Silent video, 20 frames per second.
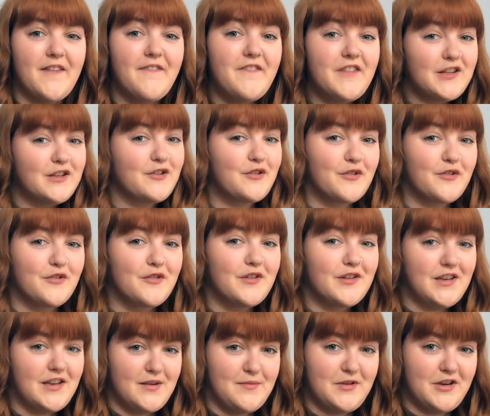physical
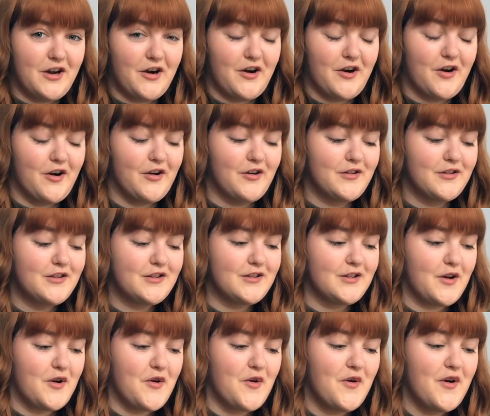TBR.
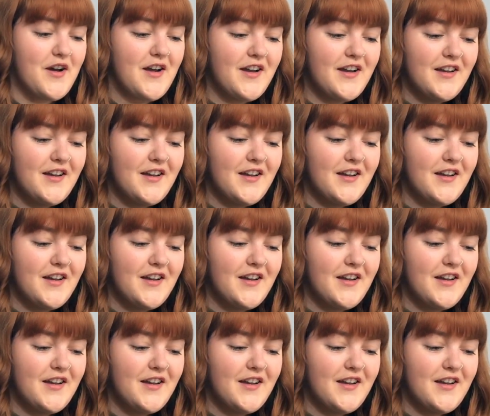So